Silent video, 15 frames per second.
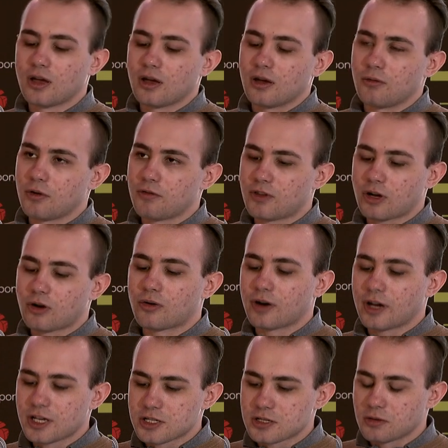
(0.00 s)
with the
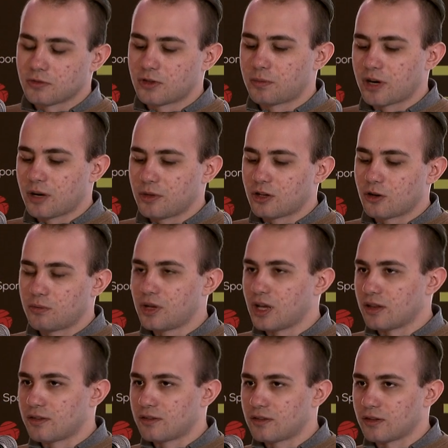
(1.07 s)
correlation of the parameter B
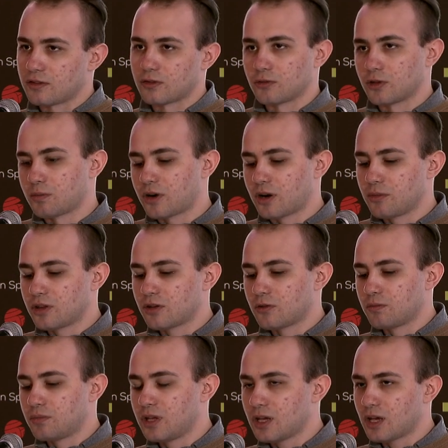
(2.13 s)
and C. So the parameter
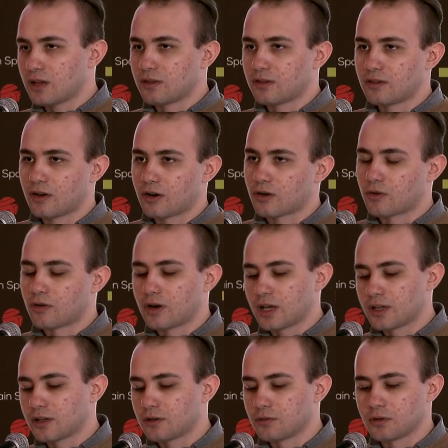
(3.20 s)
B and C are
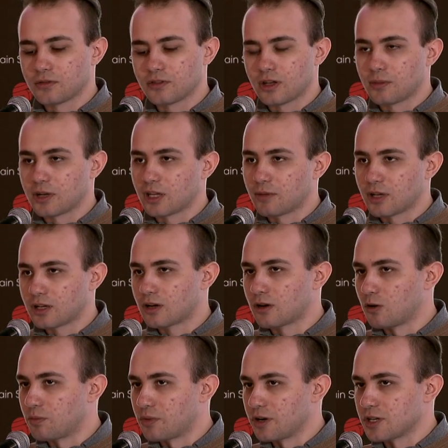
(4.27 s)
correlated with the
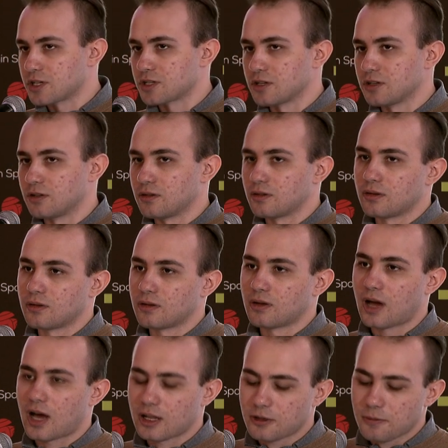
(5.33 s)
mathematical operation
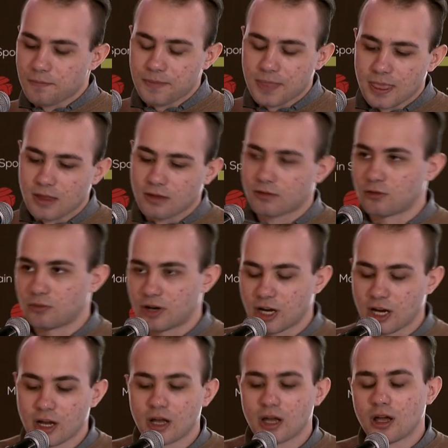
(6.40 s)
add,
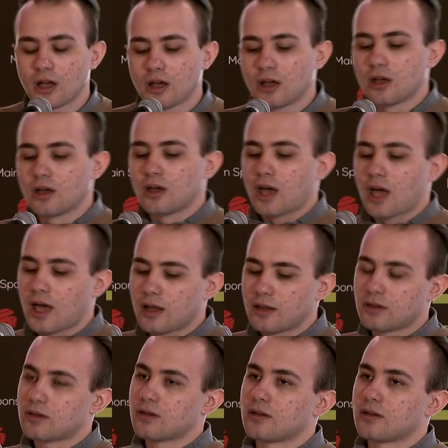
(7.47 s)
summary, and